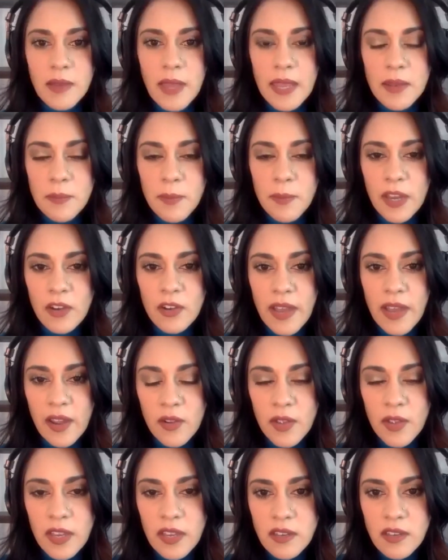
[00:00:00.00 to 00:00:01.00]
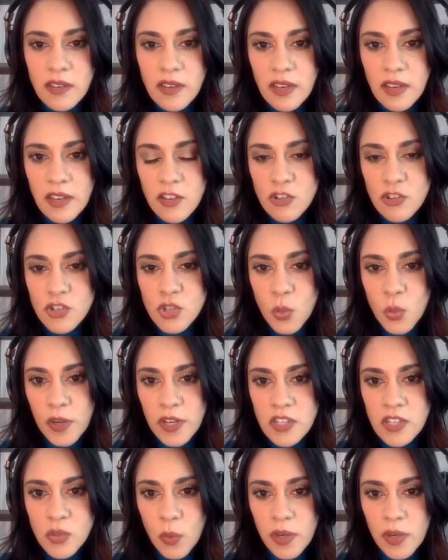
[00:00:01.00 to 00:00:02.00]
and Mayor, now in in your
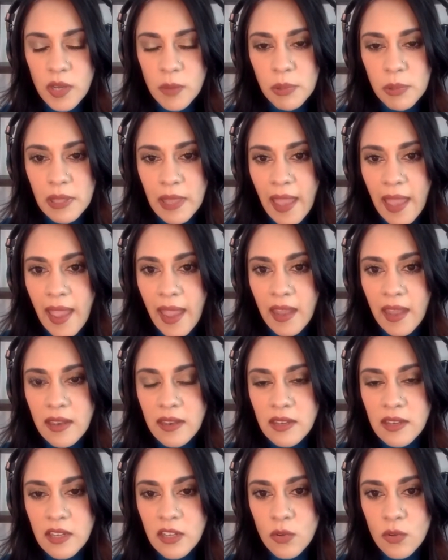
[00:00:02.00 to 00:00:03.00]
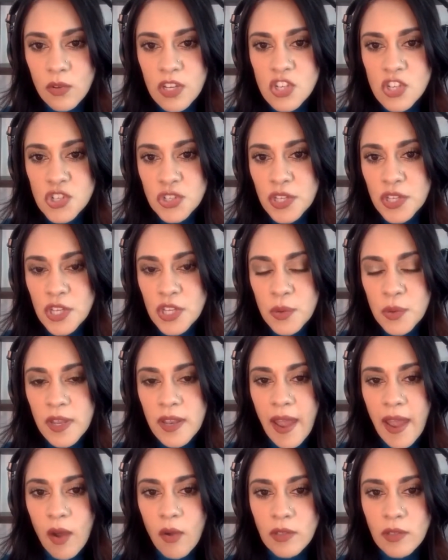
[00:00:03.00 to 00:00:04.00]
2020 plan, you know initially you
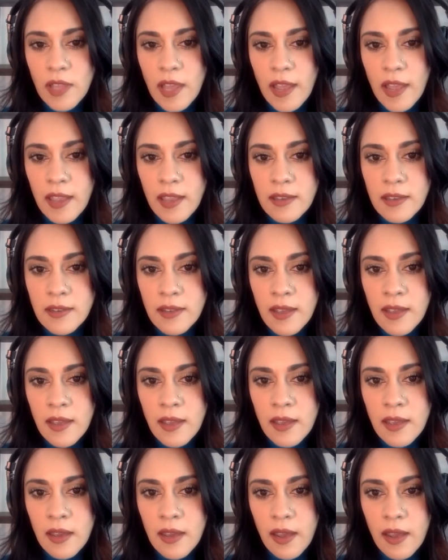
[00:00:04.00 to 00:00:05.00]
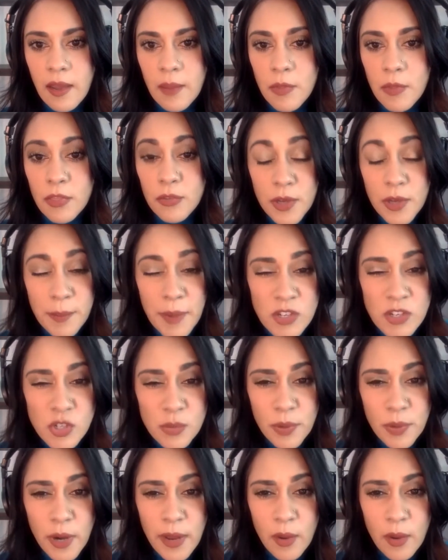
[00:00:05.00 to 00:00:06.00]
had outlined um, three
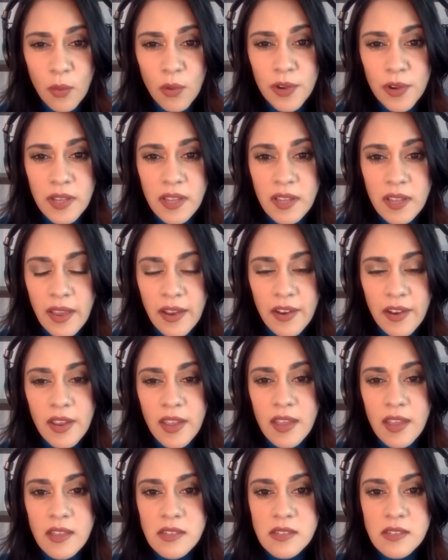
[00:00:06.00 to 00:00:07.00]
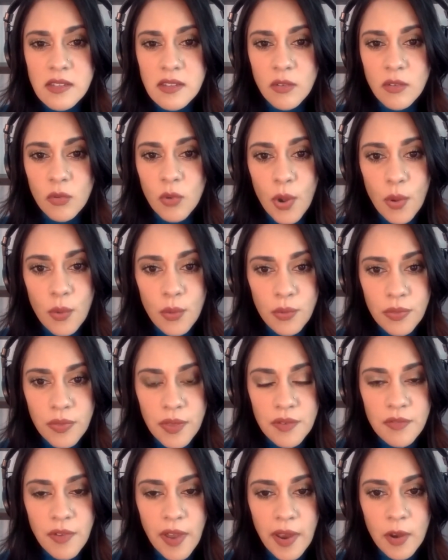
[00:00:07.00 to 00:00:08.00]
major priority areas: growth,
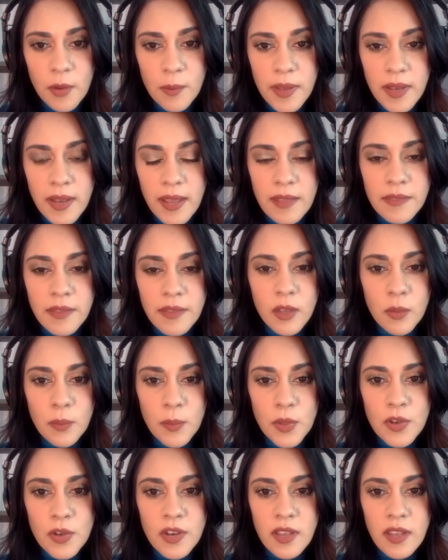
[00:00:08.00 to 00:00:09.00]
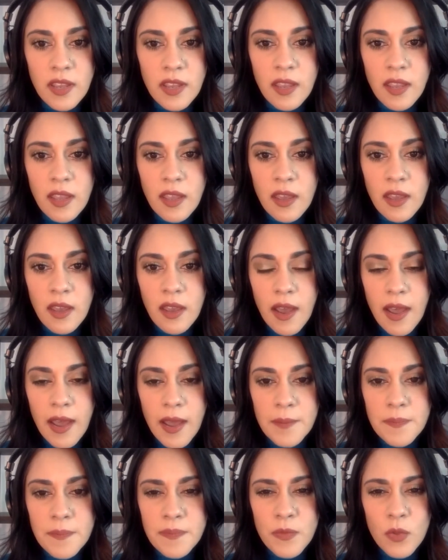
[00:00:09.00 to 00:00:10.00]
environment, and the community.
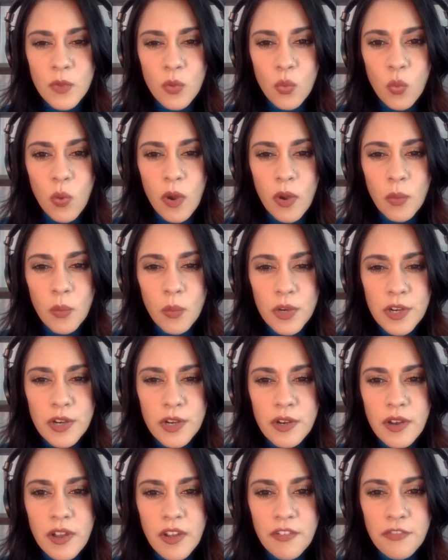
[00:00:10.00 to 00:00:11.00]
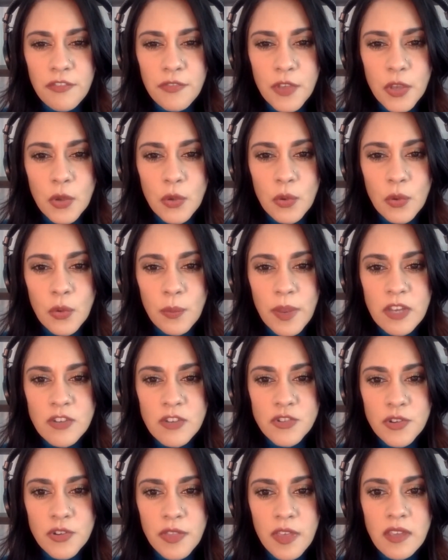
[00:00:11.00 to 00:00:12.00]
Um, what were a few
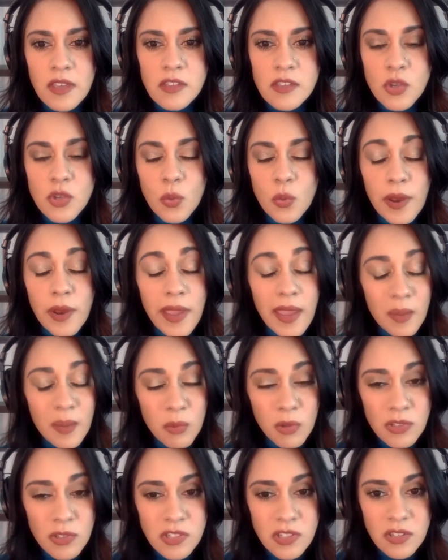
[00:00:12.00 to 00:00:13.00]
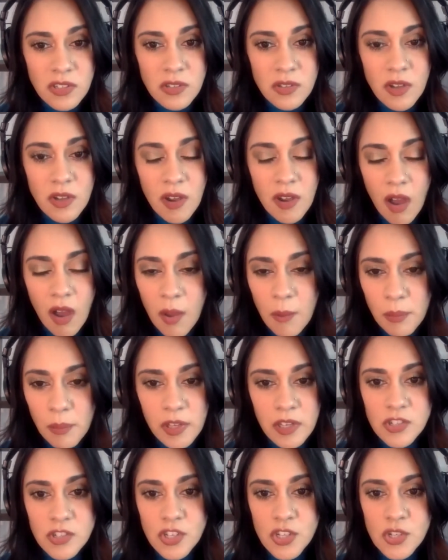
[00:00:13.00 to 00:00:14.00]
major things you were able to
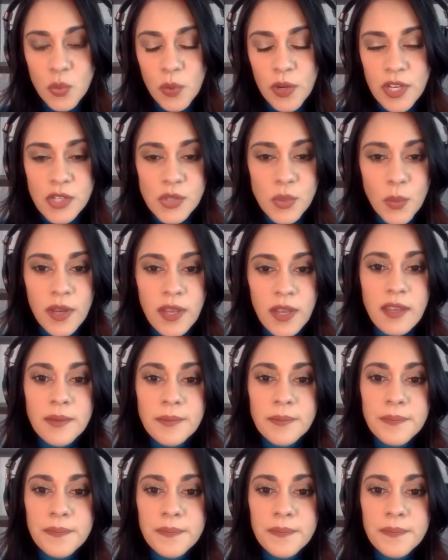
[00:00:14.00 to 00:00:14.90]
accomplish in 2020?